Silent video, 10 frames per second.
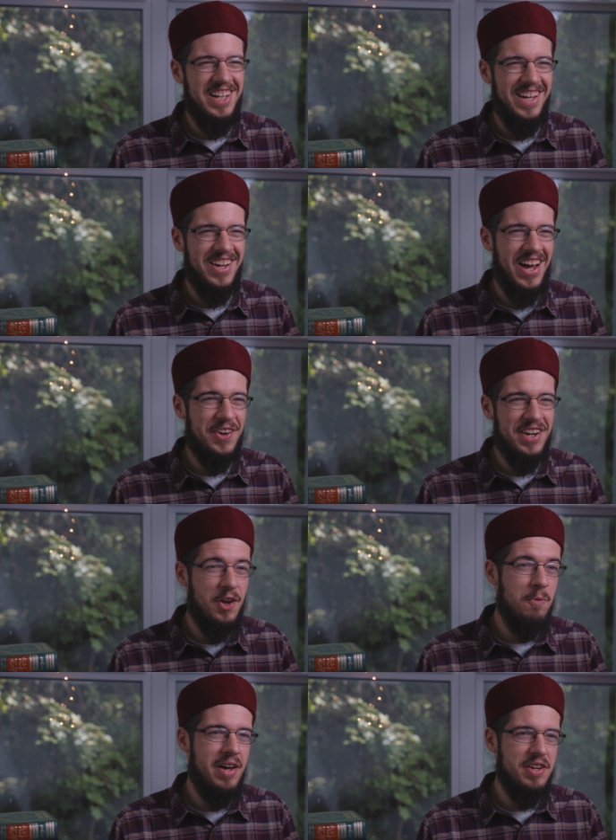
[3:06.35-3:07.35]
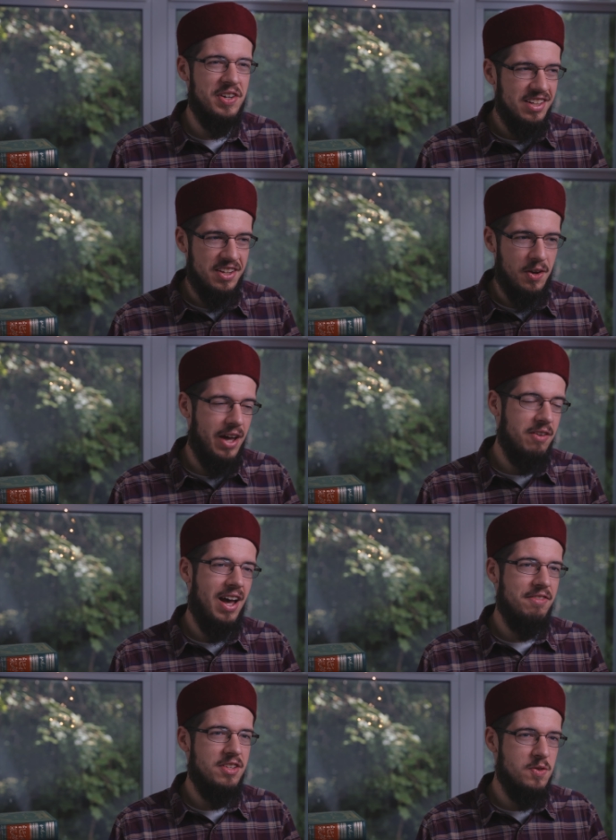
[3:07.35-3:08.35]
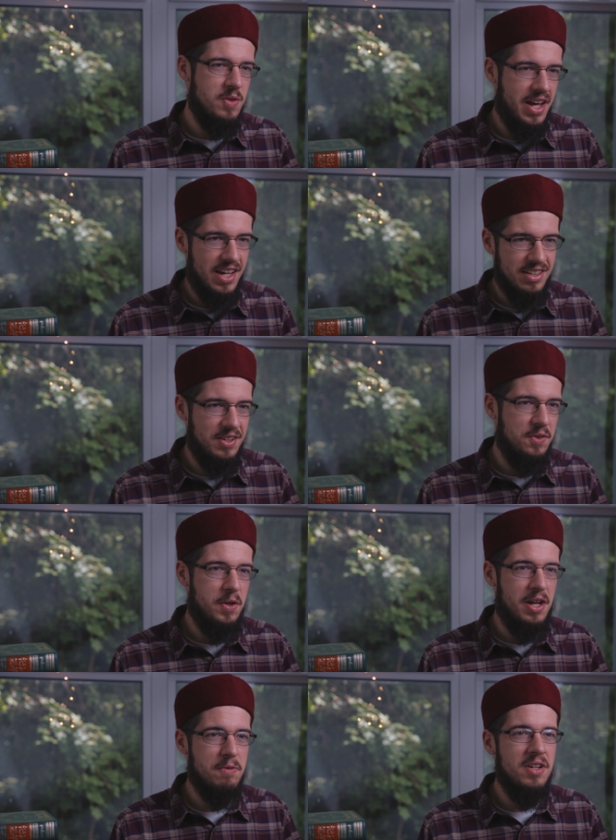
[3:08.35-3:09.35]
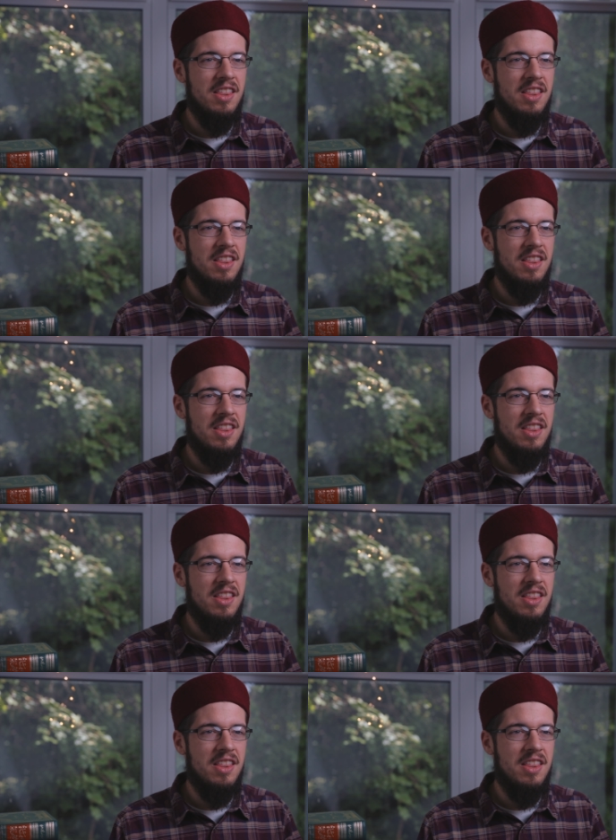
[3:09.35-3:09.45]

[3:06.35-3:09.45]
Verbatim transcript: I already know better. You know, I don't have to do that. You know, whatever.